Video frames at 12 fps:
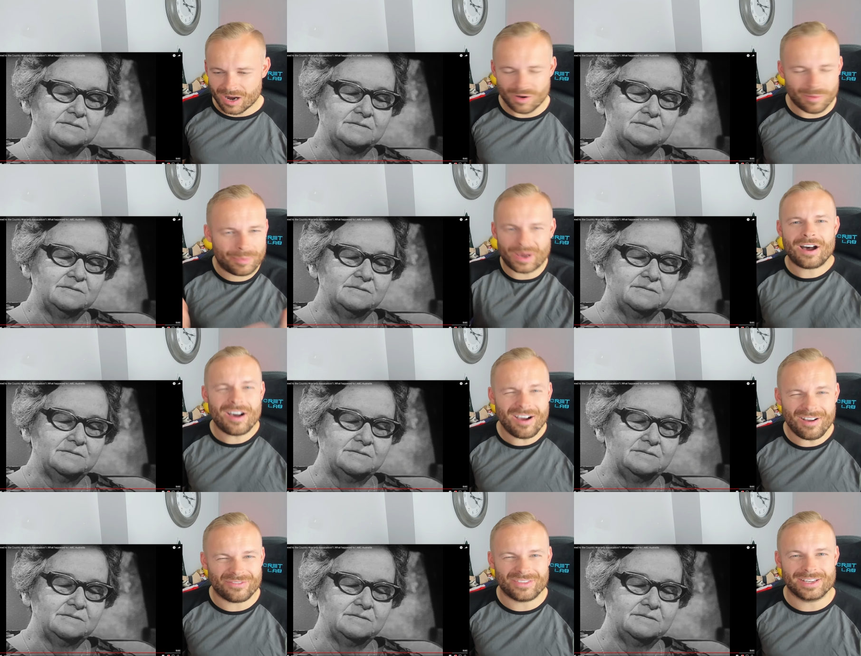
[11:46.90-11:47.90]
Speaker 1: are a
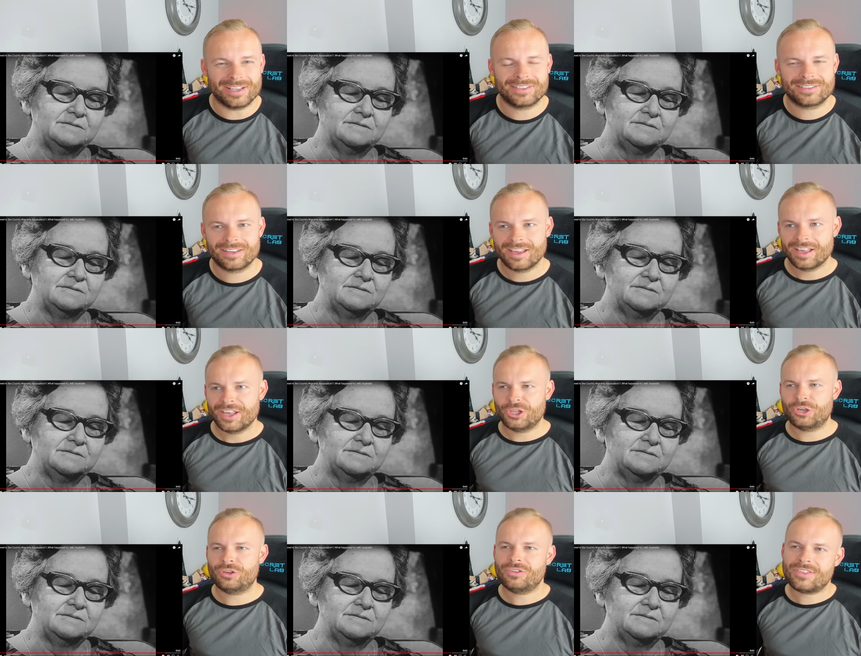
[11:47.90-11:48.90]
part of this?
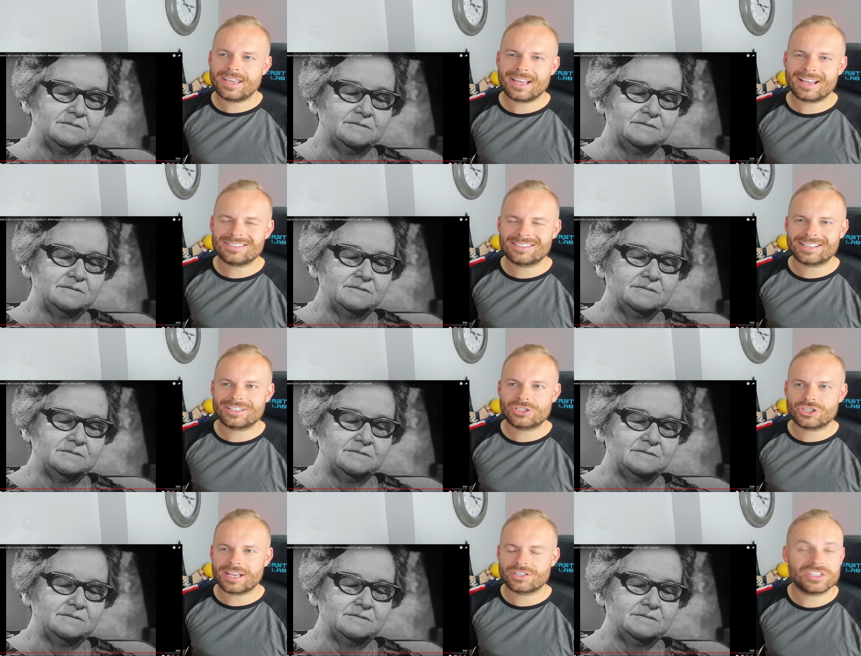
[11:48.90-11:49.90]
You know, you think as
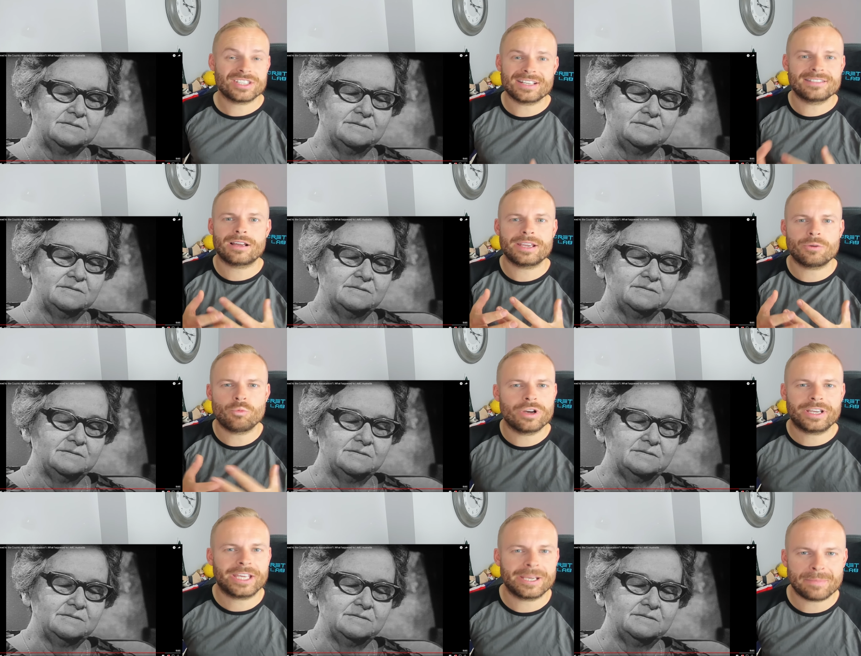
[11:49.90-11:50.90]
things changes, it's like
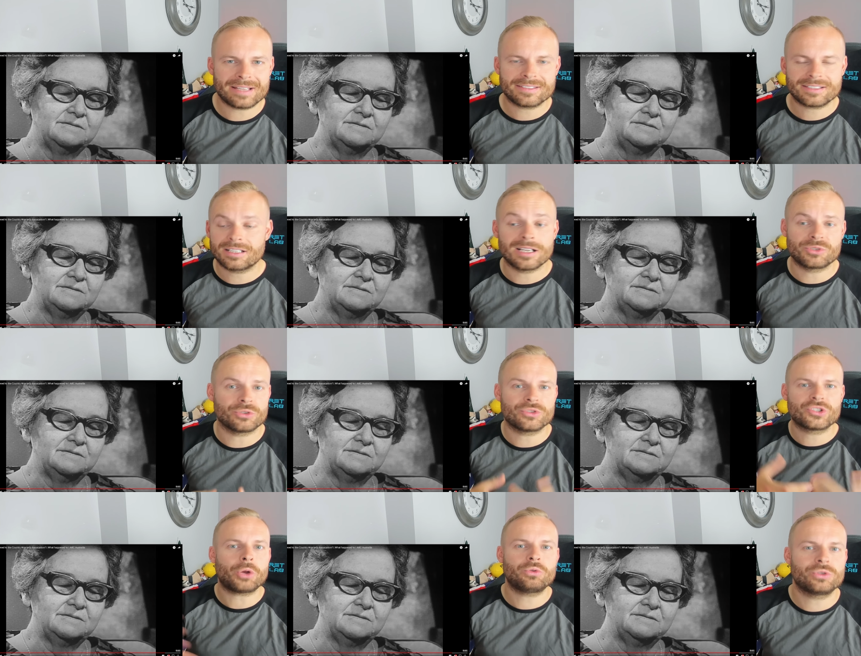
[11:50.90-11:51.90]
working men's clubs or
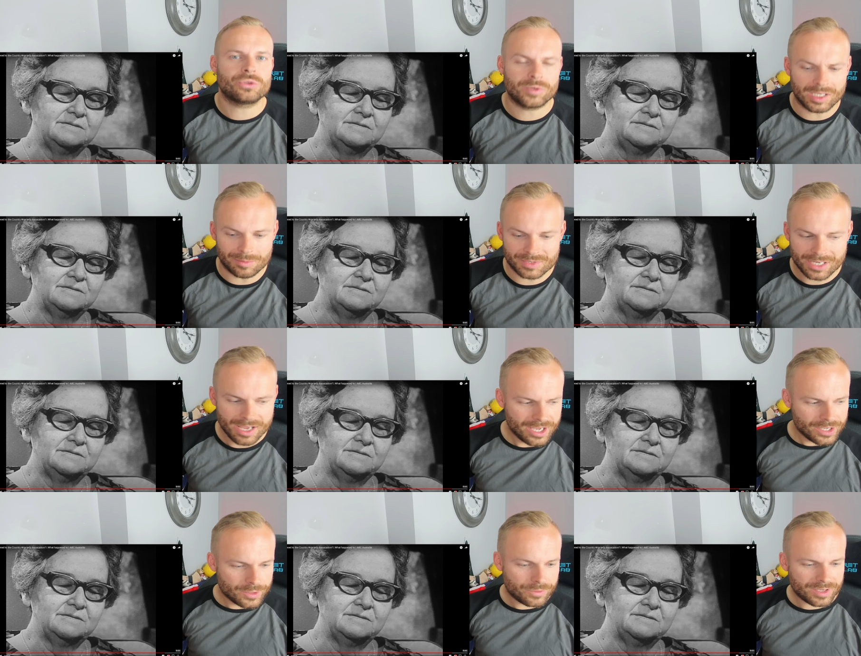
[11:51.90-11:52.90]
social clubs.
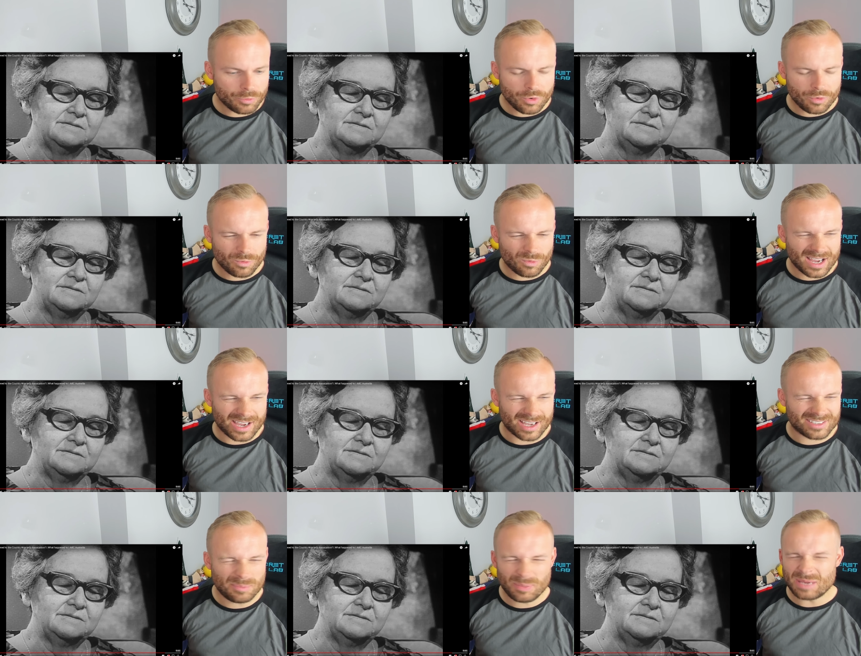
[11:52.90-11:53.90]
You think, well,
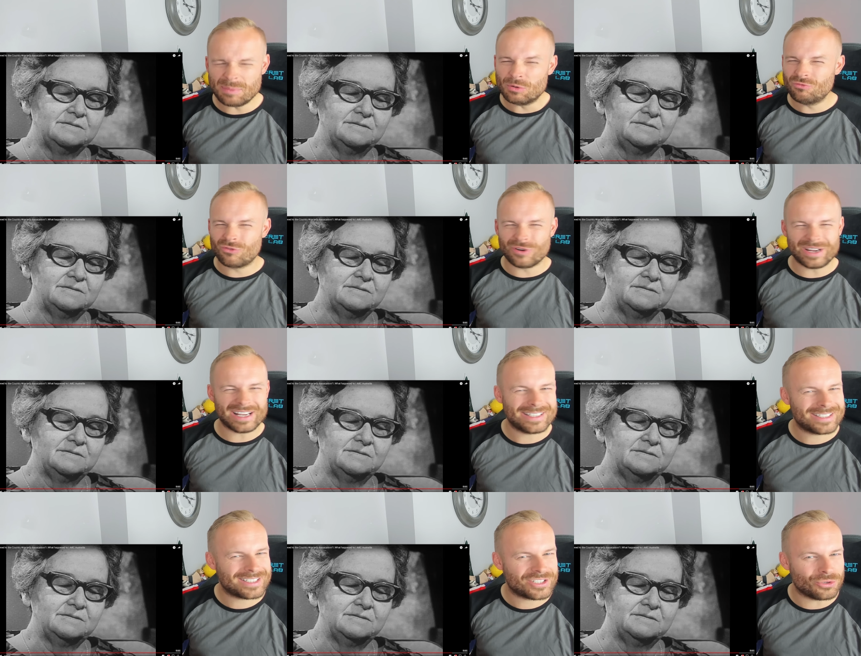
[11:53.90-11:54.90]
do people really
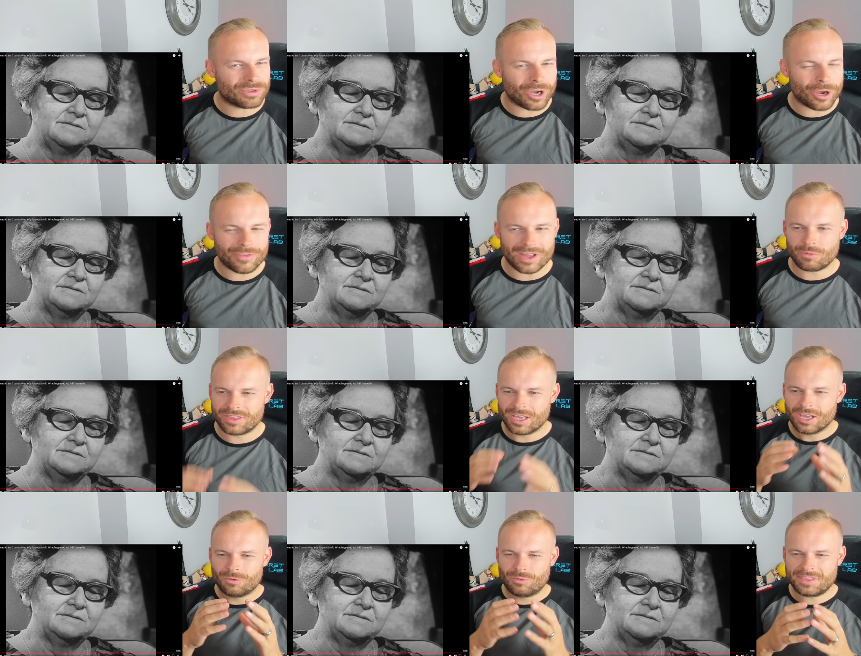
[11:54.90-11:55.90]
still go in that?
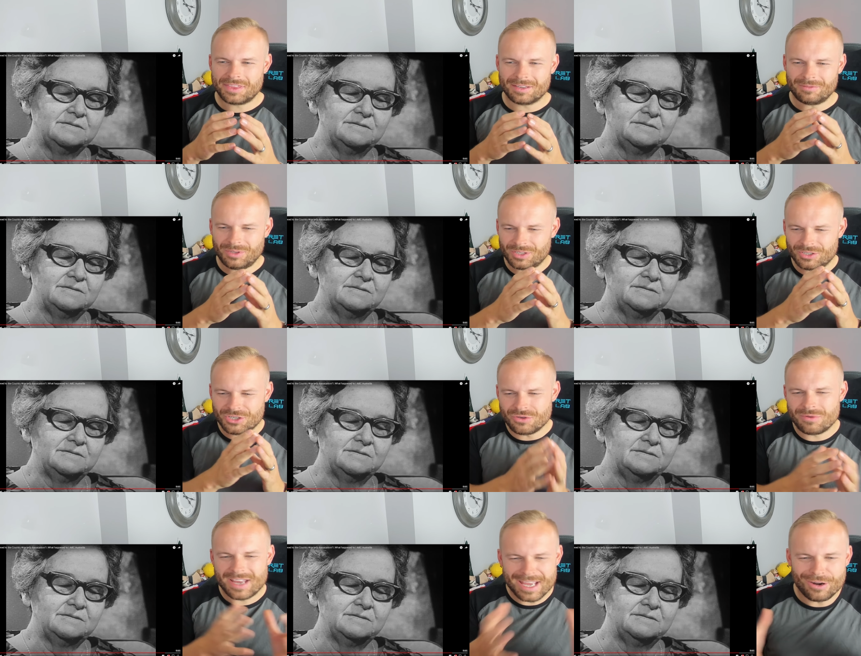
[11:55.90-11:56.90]
With the
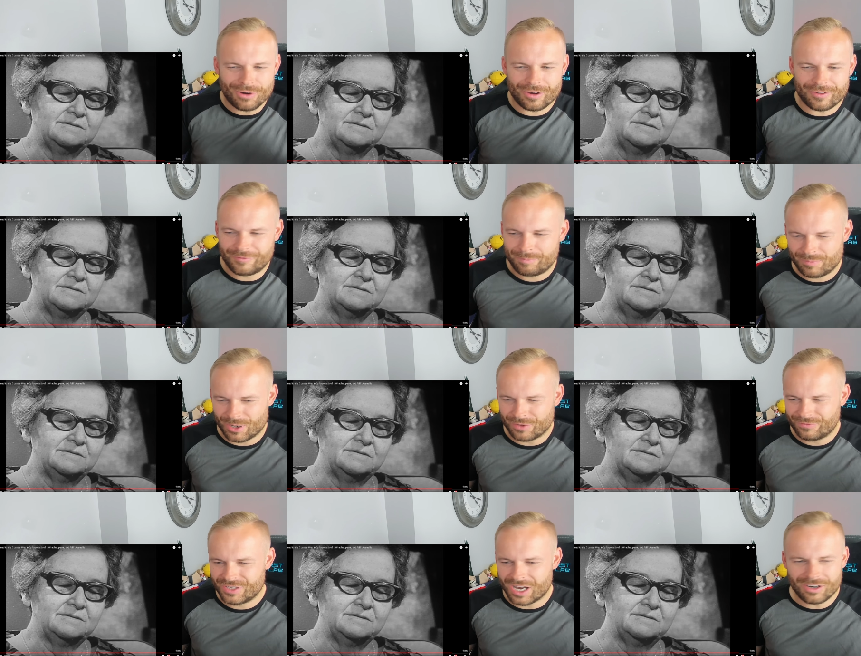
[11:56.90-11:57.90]
new era
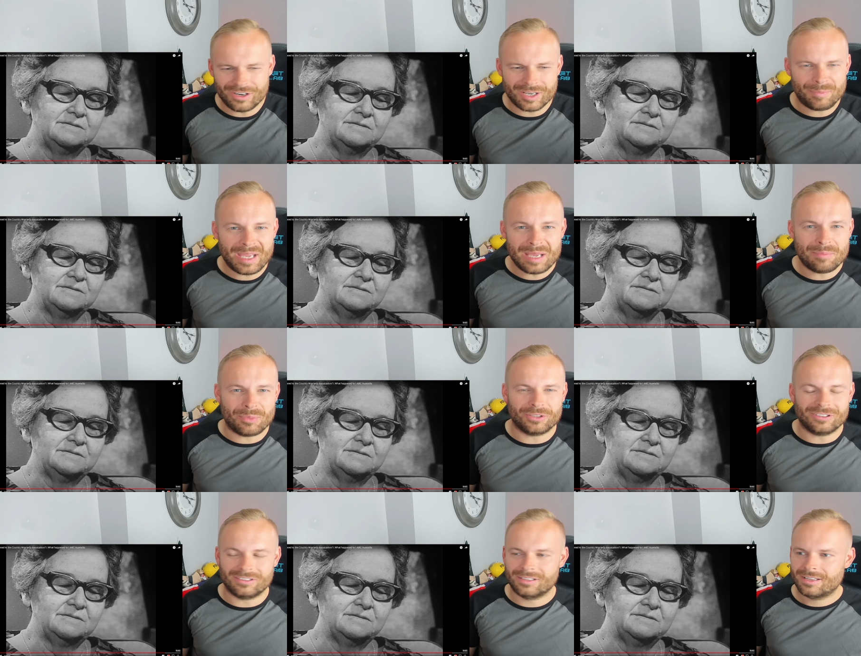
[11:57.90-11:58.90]
of younger
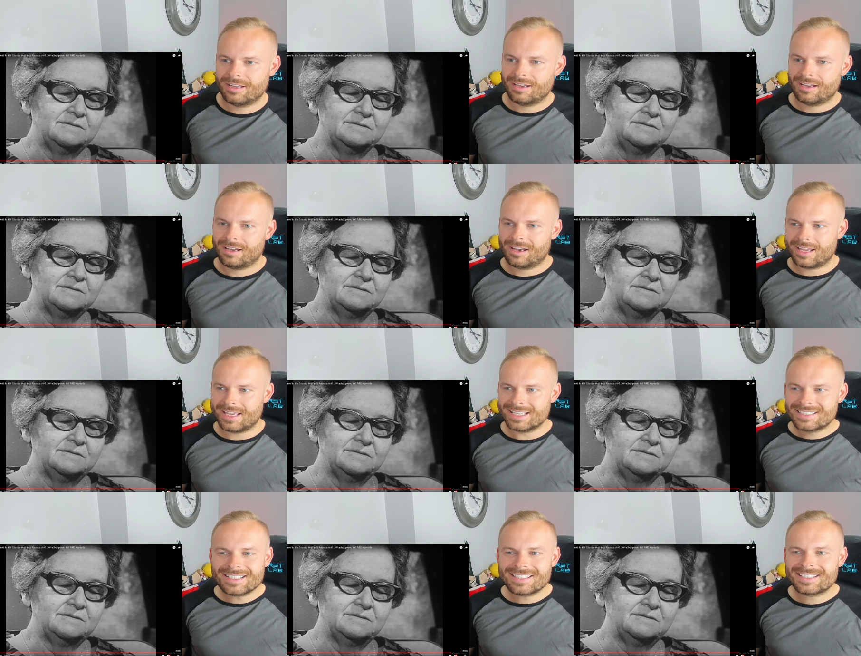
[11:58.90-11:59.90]
people,
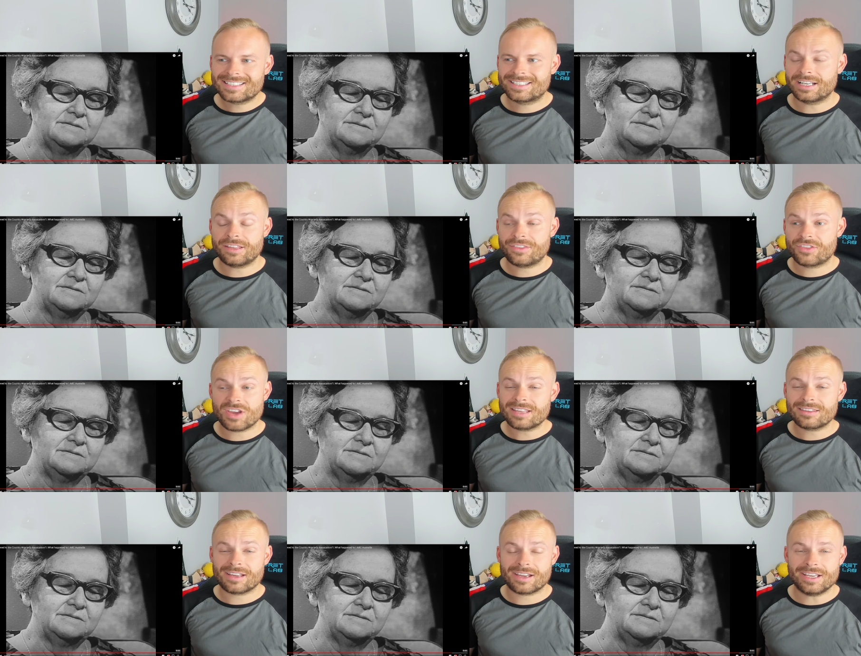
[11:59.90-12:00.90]
is this still a
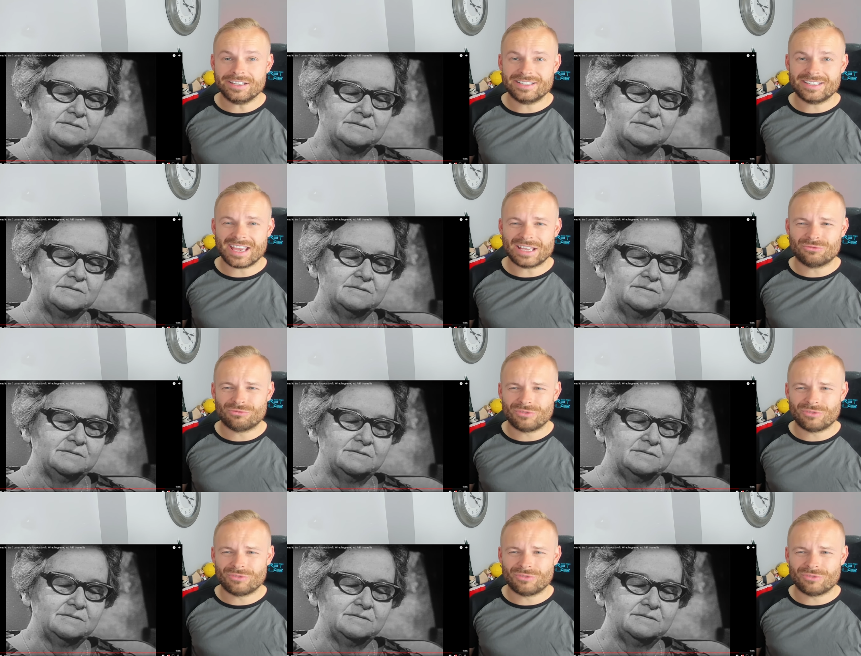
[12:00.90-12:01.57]
thing that is